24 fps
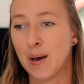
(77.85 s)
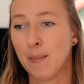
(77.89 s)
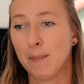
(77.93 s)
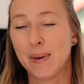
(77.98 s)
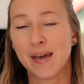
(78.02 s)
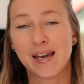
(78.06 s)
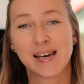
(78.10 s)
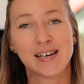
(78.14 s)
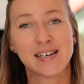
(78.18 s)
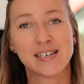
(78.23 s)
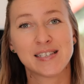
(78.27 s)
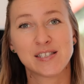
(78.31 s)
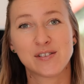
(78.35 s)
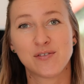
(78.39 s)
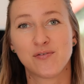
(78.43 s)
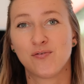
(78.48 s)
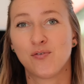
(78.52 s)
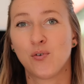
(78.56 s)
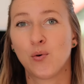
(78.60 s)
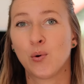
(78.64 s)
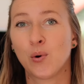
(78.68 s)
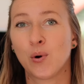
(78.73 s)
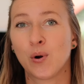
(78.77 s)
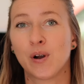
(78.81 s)
because
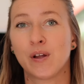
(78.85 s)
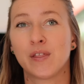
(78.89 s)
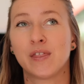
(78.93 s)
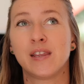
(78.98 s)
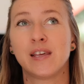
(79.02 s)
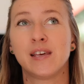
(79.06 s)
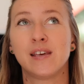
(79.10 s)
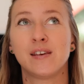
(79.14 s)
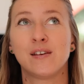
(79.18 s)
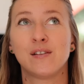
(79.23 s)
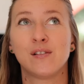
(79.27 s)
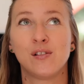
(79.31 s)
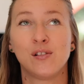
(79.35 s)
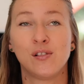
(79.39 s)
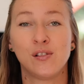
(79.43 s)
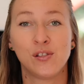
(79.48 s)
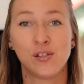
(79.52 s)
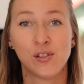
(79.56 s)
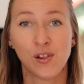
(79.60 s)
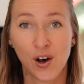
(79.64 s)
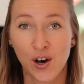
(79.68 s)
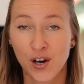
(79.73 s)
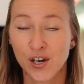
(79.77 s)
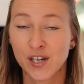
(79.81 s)
for the
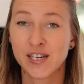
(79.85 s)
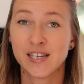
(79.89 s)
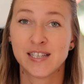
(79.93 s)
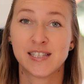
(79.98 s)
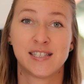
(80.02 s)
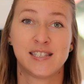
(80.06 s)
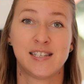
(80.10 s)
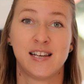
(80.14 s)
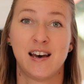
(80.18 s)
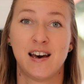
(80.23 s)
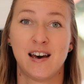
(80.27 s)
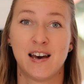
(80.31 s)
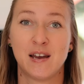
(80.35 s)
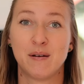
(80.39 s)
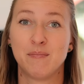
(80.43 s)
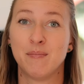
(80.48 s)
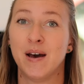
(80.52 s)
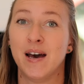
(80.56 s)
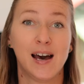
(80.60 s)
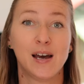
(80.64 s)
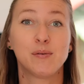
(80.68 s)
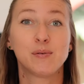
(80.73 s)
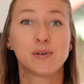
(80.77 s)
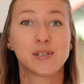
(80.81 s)
longest time,
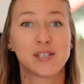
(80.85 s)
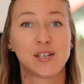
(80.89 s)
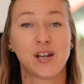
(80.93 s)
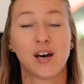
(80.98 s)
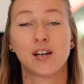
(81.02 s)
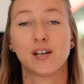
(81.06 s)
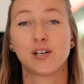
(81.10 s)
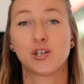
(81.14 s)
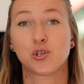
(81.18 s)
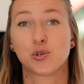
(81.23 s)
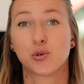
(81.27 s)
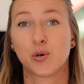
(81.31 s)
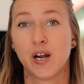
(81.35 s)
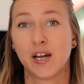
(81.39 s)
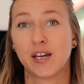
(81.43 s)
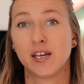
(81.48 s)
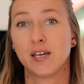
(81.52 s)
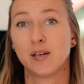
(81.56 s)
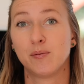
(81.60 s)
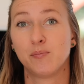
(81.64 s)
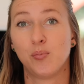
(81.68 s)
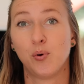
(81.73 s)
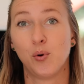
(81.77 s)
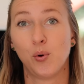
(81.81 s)
I was not a
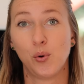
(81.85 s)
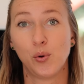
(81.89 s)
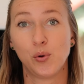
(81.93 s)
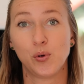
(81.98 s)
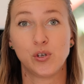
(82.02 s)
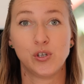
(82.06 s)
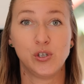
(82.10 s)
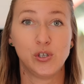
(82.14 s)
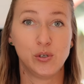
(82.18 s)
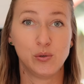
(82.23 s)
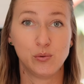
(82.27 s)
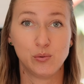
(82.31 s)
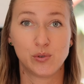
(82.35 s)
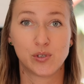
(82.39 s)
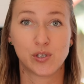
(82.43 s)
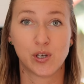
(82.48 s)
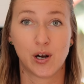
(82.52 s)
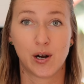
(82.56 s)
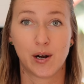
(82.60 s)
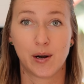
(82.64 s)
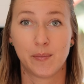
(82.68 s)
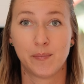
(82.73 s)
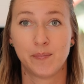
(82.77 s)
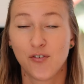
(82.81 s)
trekking pole
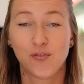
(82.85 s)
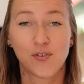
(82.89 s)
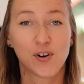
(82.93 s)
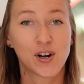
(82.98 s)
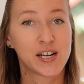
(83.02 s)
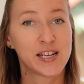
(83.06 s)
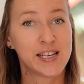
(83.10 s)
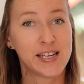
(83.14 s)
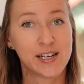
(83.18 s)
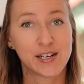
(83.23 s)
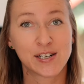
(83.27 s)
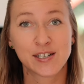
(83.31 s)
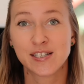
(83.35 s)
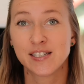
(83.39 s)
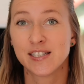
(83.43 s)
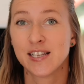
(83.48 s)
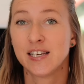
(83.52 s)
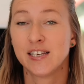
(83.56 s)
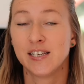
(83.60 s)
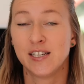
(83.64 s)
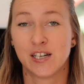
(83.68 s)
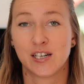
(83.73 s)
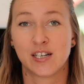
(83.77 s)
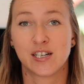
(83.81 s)
user. For years
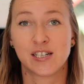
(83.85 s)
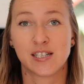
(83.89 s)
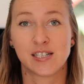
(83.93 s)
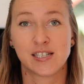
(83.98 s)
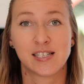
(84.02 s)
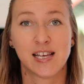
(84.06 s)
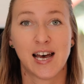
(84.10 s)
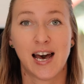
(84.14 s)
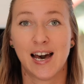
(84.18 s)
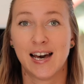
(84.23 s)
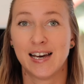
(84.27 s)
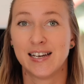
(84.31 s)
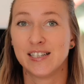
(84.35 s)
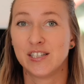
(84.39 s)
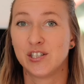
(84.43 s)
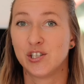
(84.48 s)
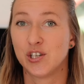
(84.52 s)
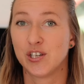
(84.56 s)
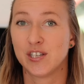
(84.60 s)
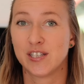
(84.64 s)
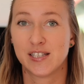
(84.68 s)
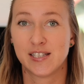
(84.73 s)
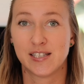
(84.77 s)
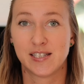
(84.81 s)
and years, I
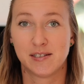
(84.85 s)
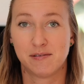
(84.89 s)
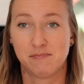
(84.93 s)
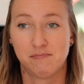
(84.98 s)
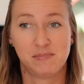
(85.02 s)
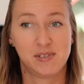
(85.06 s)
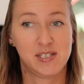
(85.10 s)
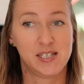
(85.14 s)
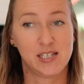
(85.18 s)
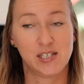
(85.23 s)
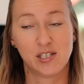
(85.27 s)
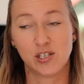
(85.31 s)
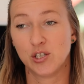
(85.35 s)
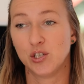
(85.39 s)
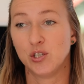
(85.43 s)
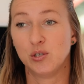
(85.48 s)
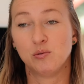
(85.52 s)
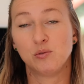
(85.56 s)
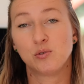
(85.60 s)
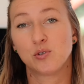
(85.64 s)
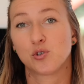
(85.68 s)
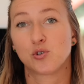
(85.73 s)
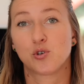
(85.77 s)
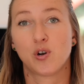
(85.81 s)
just didn't
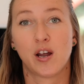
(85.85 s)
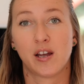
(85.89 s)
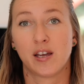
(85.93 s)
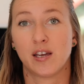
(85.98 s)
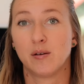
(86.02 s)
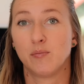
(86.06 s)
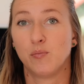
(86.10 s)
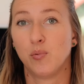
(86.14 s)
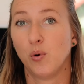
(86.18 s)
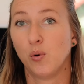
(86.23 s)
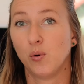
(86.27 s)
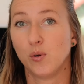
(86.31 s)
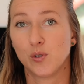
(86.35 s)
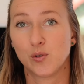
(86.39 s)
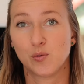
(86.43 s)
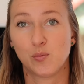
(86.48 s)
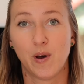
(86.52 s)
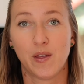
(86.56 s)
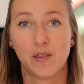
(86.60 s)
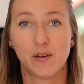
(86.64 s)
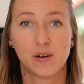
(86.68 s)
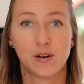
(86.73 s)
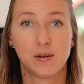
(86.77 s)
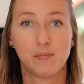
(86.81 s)
use trekking poles,
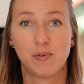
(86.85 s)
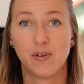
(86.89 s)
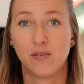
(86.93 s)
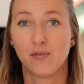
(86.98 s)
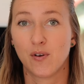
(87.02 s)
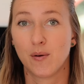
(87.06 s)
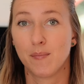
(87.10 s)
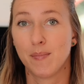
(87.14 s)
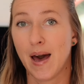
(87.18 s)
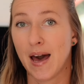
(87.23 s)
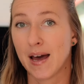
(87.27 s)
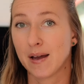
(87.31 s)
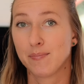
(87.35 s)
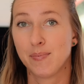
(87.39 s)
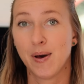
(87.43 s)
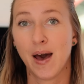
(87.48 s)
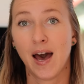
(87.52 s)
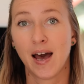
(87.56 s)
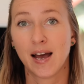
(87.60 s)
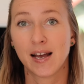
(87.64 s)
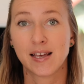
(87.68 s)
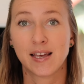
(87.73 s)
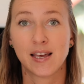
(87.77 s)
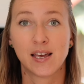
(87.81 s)
whether it be for
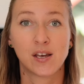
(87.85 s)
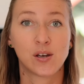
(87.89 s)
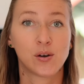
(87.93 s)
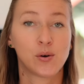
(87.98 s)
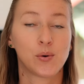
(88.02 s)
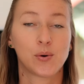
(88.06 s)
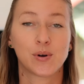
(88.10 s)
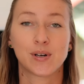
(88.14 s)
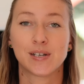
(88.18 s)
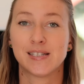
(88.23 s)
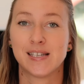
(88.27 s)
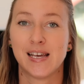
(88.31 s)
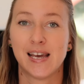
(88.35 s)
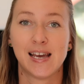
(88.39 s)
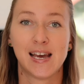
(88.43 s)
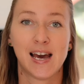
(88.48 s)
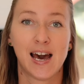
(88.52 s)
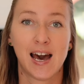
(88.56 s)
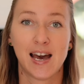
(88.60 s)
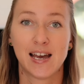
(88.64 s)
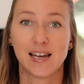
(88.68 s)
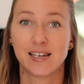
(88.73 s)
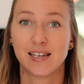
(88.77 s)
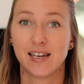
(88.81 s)
backpacking or day
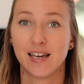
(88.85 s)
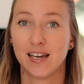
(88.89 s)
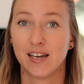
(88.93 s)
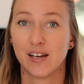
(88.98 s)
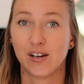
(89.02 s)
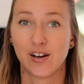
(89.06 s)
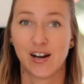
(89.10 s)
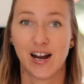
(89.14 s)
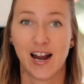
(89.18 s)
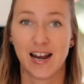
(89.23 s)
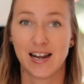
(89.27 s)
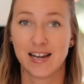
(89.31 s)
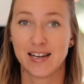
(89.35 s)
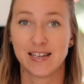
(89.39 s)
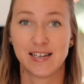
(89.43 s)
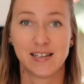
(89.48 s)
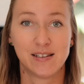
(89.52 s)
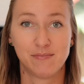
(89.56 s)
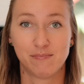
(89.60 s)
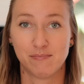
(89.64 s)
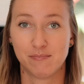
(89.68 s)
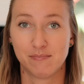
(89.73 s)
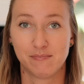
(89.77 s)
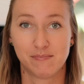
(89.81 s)
hiking or
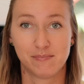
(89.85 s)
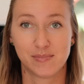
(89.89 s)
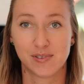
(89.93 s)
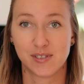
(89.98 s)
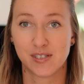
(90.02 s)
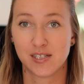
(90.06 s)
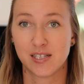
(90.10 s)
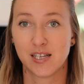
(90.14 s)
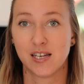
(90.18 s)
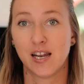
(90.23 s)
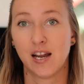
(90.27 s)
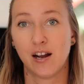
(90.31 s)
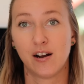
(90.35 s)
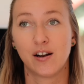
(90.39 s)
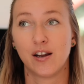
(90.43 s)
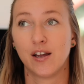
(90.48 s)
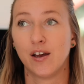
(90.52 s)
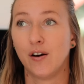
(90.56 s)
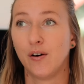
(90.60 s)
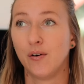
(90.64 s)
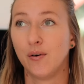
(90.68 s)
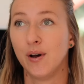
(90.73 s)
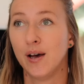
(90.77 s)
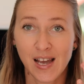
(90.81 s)
any
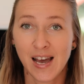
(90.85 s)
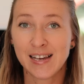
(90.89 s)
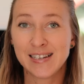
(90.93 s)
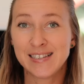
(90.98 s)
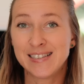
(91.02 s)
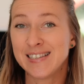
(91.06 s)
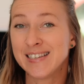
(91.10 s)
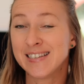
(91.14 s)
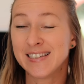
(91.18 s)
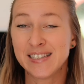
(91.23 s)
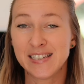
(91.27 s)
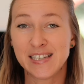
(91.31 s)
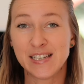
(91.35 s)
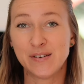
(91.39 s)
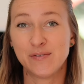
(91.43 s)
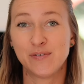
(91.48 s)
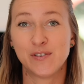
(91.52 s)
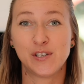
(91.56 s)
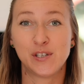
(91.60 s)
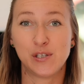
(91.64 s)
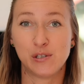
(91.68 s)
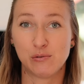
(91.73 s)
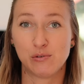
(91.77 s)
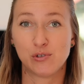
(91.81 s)
scenario. I didn't
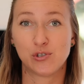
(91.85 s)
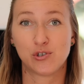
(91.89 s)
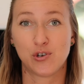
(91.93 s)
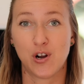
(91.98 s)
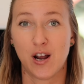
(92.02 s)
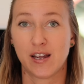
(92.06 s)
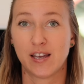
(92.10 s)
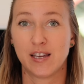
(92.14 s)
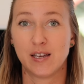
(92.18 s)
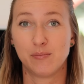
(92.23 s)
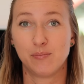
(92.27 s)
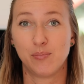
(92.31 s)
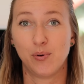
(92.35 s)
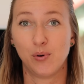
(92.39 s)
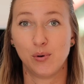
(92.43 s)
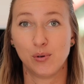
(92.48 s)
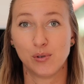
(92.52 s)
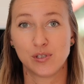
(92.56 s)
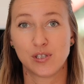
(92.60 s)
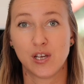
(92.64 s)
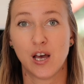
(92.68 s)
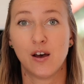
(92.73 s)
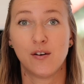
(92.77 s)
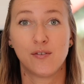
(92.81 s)
even use trekking
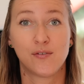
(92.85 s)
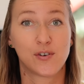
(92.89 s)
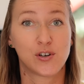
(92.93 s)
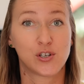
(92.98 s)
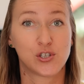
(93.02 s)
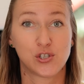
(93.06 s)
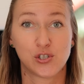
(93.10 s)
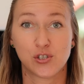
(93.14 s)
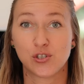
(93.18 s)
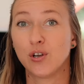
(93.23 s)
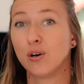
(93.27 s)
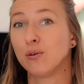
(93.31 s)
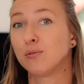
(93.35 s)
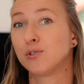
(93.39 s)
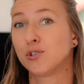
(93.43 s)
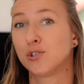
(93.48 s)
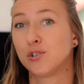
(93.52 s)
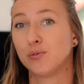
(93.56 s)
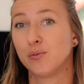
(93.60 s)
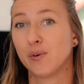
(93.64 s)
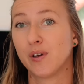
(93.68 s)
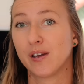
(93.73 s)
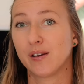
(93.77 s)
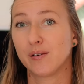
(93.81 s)
poles for
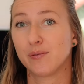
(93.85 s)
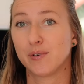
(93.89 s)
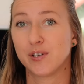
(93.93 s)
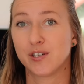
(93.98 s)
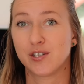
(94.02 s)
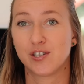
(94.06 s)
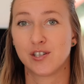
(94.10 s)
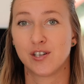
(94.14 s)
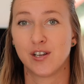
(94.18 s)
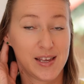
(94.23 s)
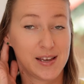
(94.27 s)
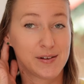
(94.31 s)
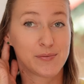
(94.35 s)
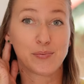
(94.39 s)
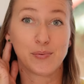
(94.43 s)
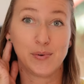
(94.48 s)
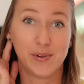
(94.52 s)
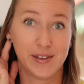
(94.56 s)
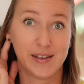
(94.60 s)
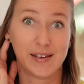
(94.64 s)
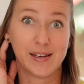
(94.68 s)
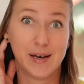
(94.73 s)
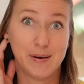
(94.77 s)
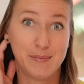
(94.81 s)
snowshoeing, which they've
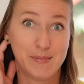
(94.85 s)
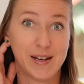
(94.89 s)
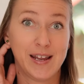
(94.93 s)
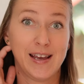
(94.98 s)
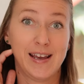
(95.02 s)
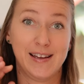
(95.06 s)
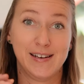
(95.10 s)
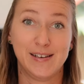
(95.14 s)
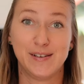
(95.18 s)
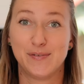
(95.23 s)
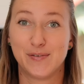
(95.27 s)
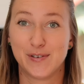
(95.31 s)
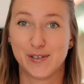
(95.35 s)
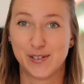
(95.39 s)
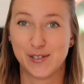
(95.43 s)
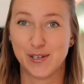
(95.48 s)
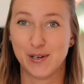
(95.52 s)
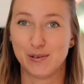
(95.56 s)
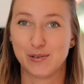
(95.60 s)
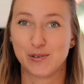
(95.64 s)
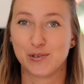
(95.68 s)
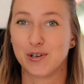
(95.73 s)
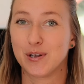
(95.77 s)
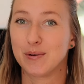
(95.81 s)
really come in handy for
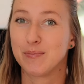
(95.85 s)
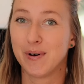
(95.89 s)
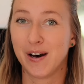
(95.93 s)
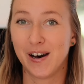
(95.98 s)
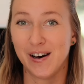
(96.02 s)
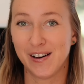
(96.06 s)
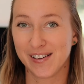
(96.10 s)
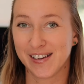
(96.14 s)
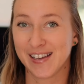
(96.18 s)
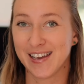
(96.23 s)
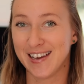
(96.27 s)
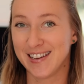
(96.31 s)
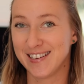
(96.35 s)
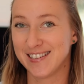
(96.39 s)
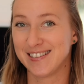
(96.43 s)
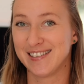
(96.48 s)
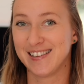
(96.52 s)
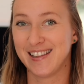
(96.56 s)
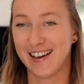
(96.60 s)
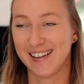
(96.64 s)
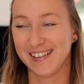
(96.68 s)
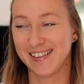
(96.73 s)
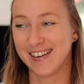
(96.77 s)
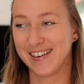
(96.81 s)
snowshoeing, but I'll get into
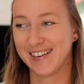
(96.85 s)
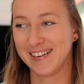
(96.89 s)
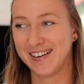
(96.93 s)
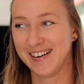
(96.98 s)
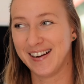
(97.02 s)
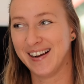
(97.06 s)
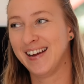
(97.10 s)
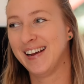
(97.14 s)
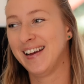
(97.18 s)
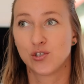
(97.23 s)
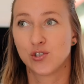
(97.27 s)
that later.